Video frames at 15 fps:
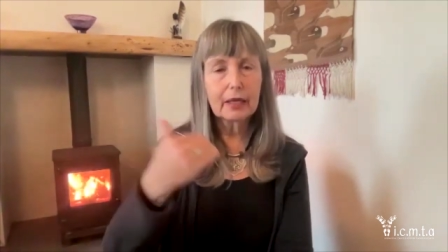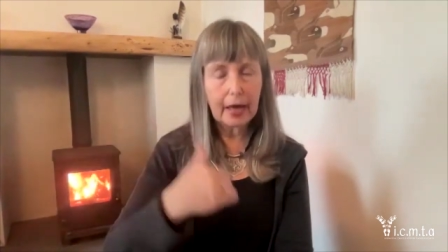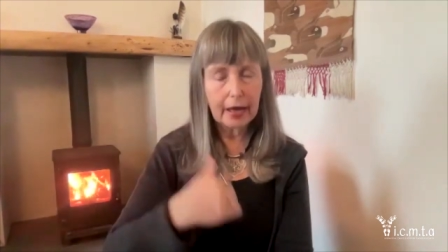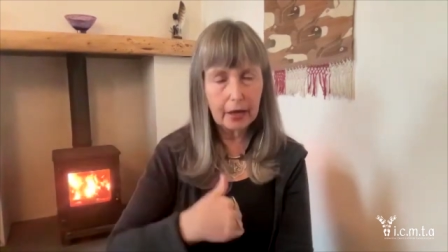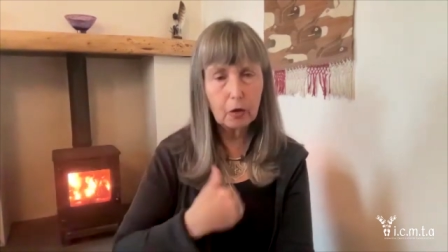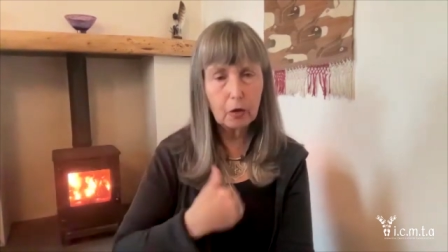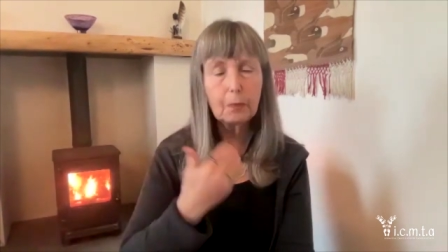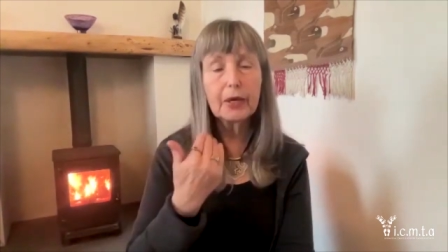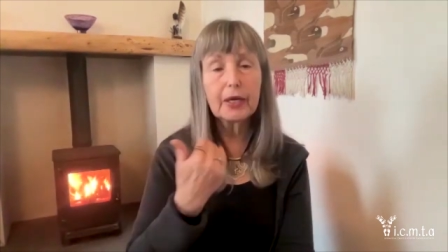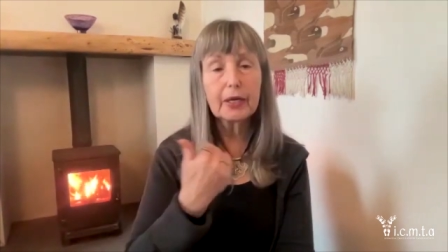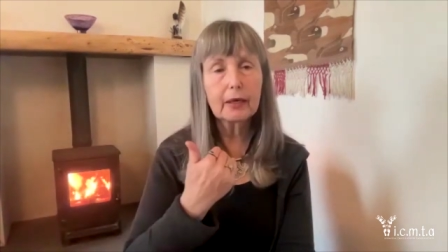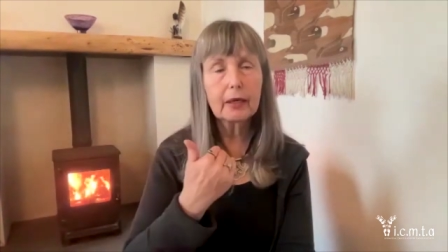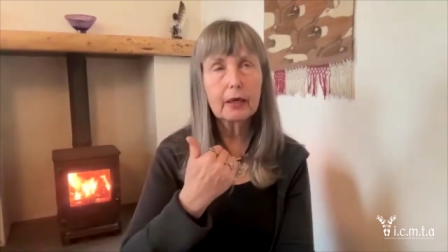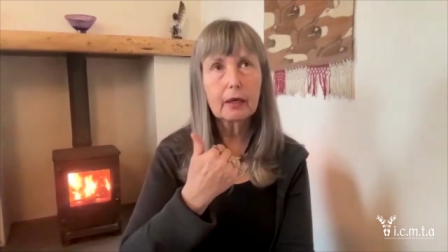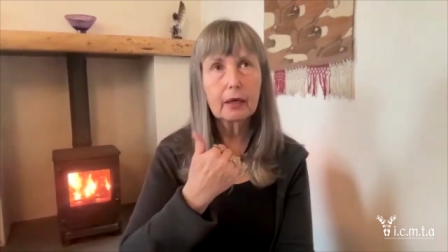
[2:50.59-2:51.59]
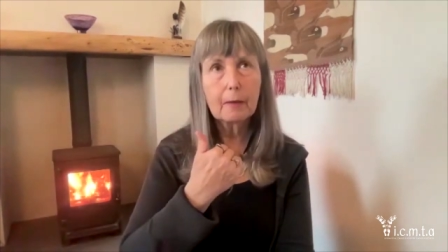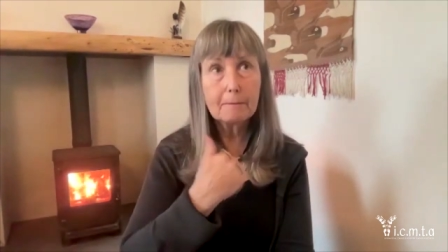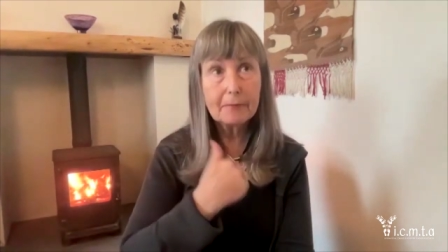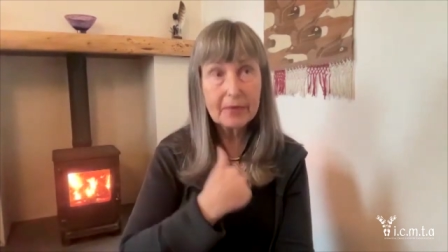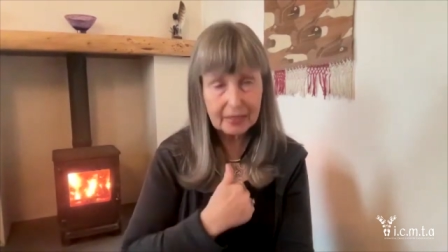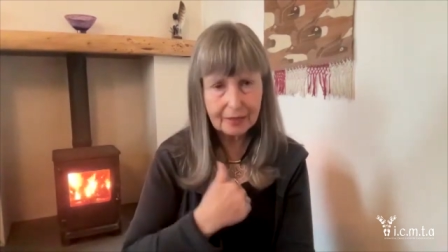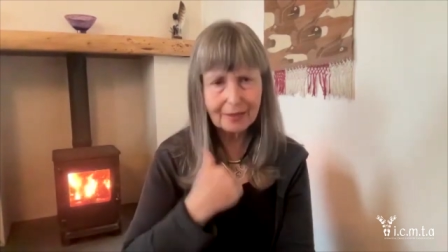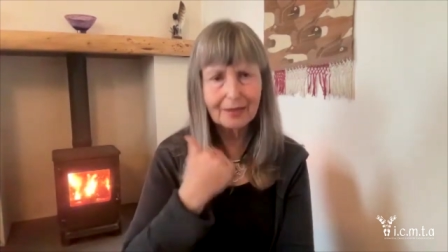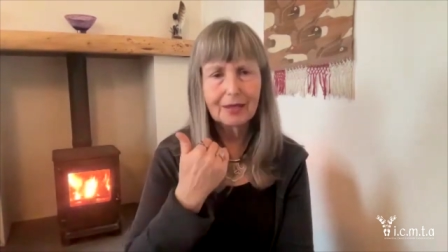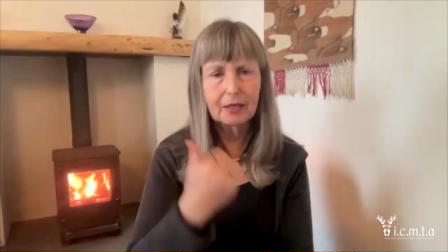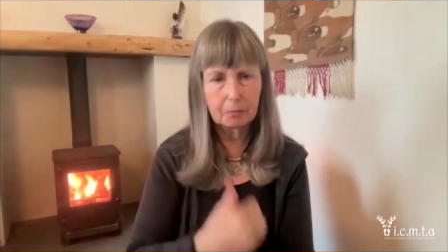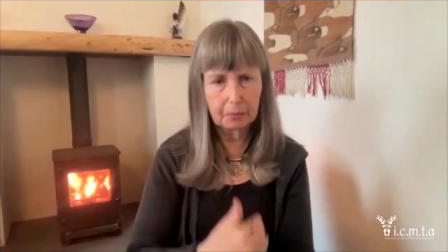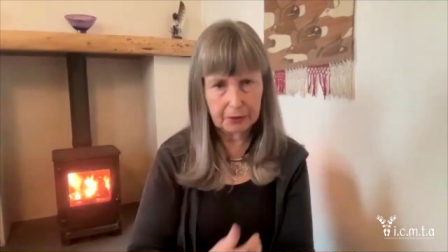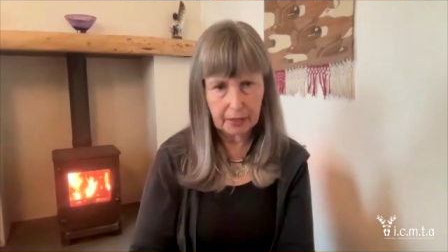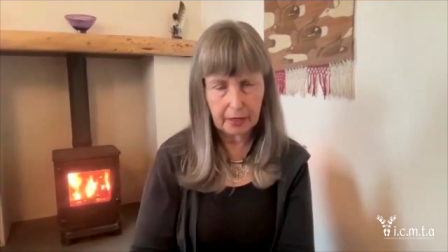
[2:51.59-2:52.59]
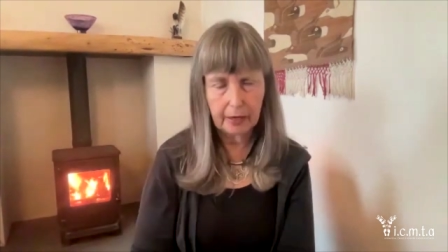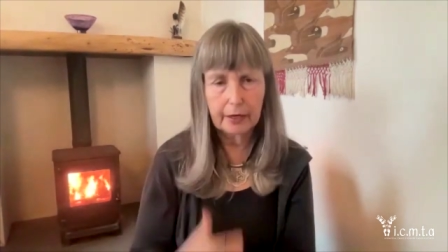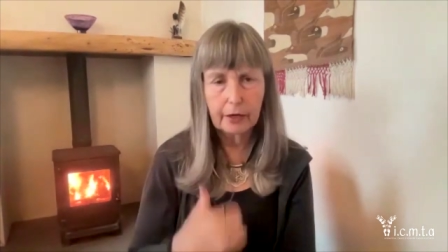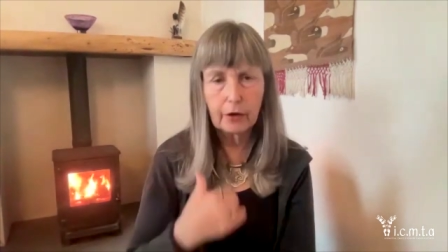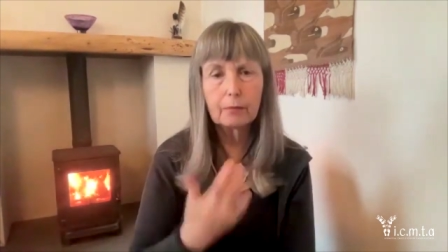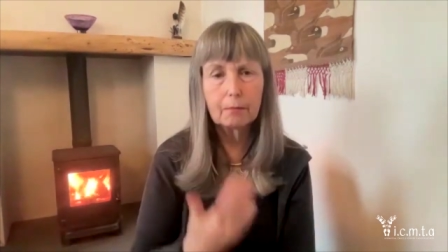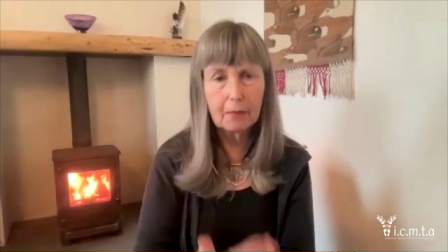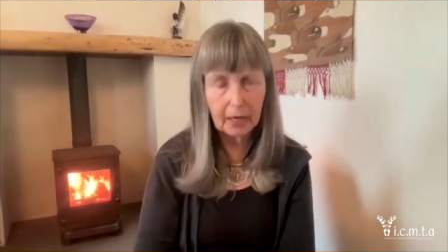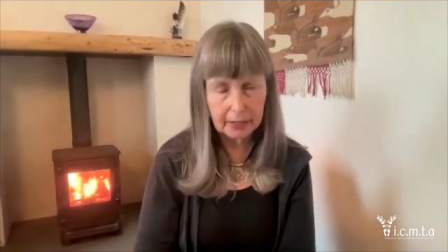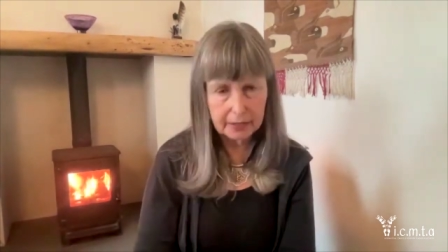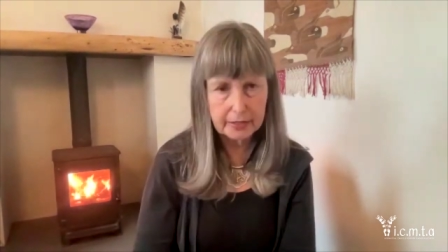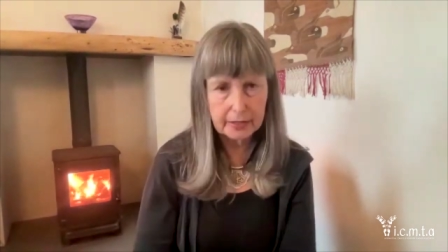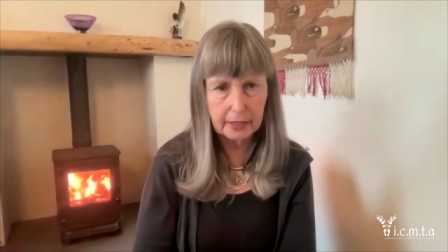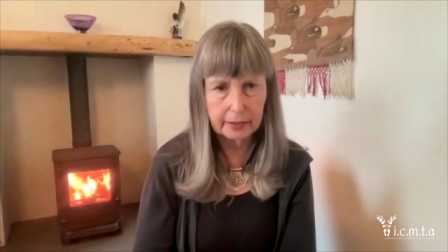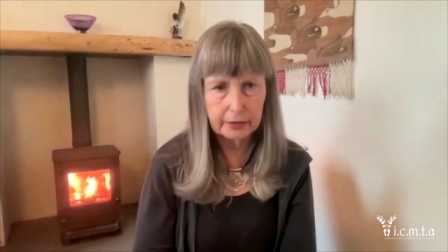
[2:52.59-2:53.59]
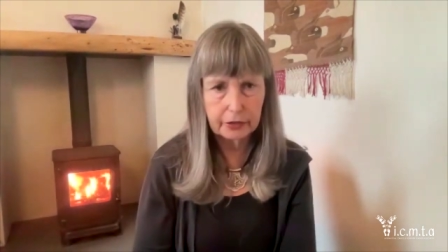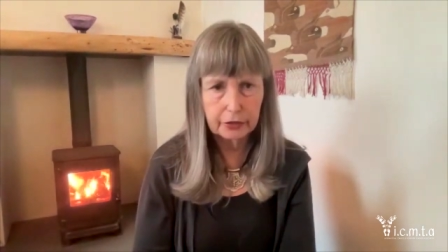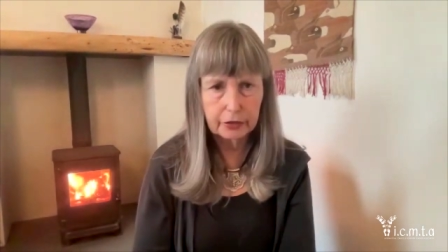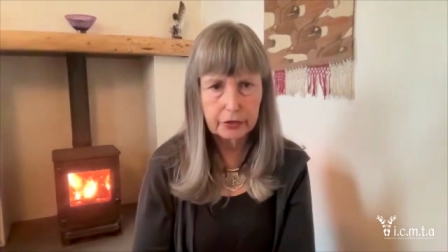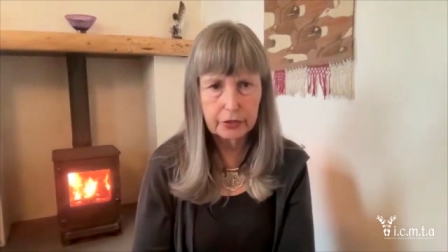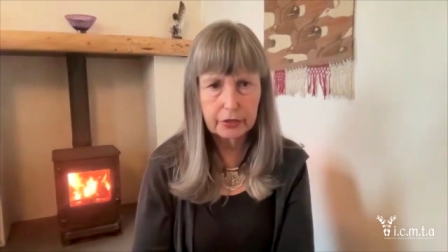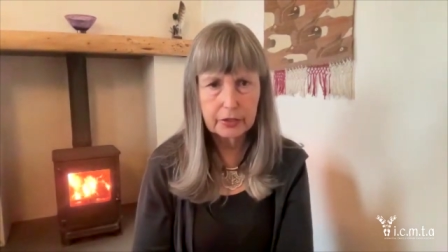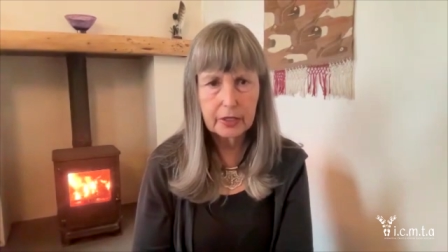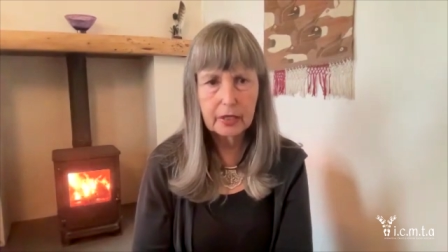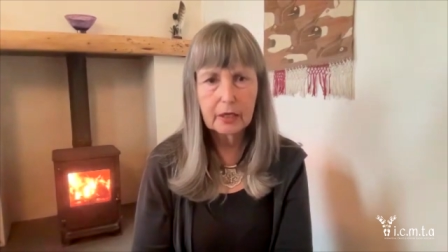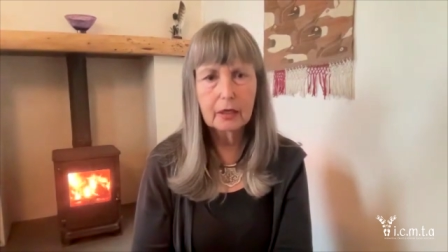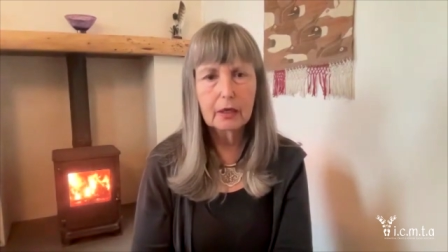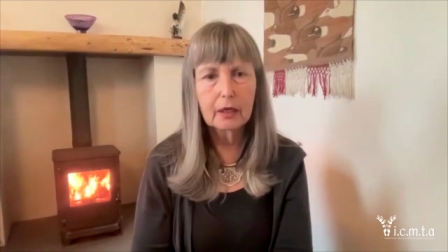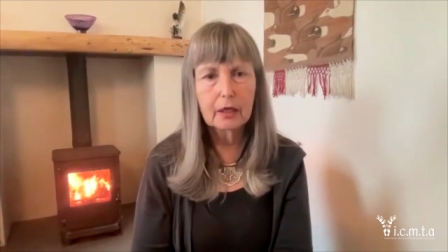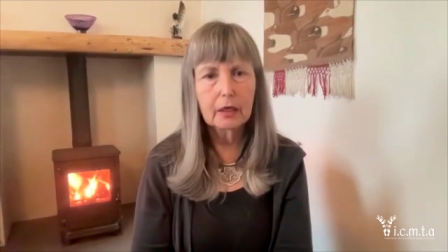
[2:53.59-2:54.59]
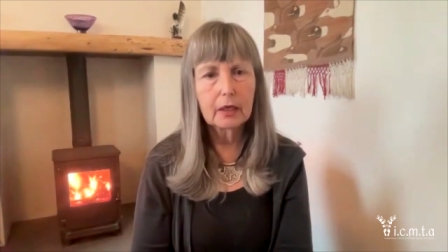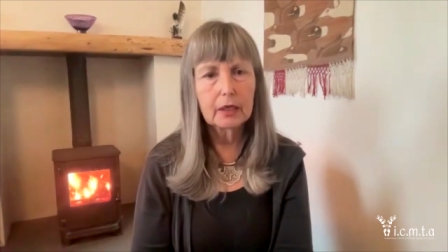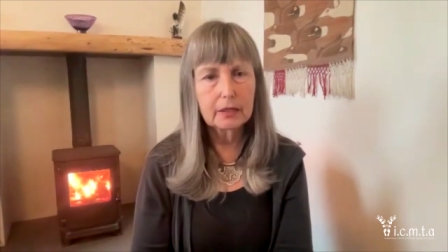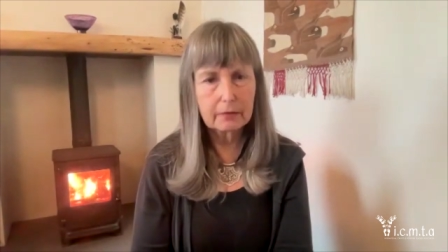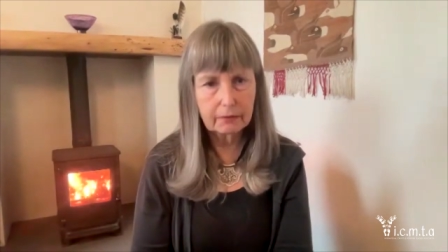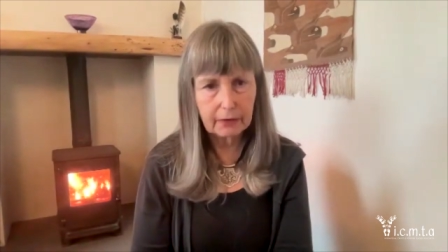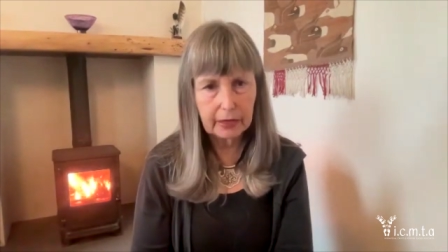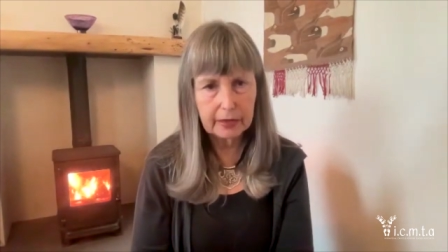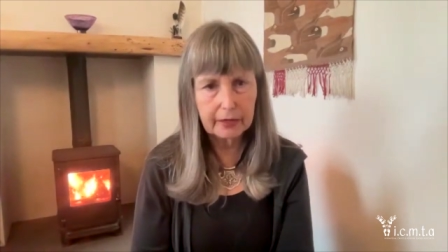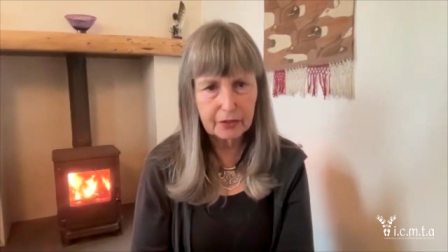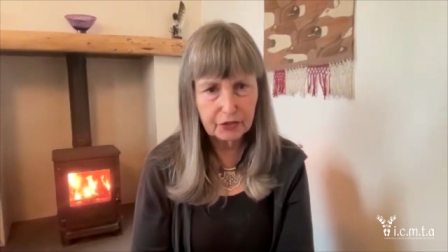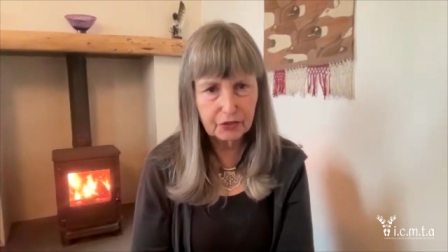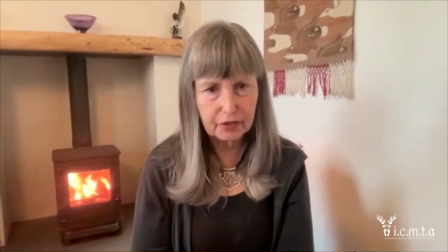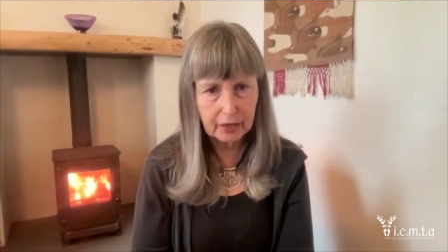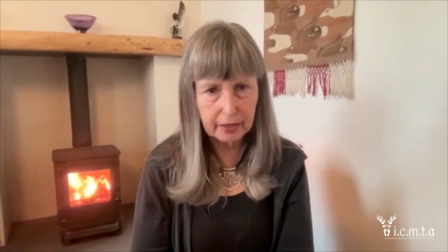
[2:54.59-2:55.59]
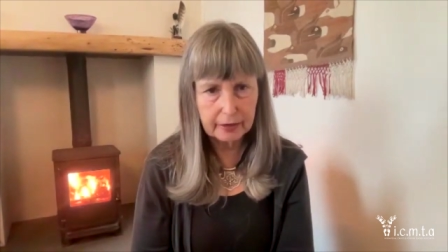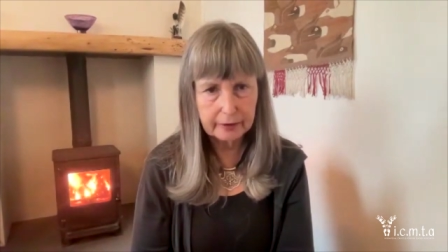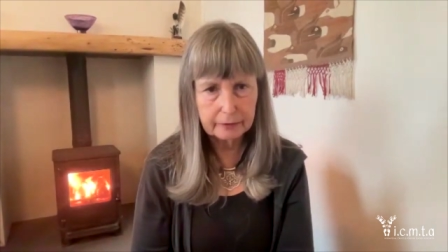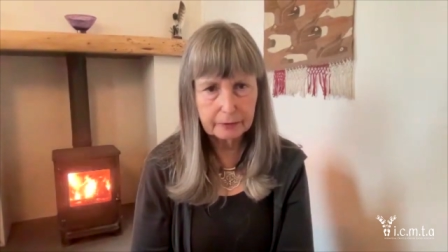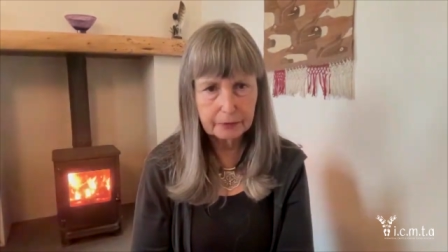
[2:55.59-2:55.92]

helping me keep an eye on my standards is a very good thing.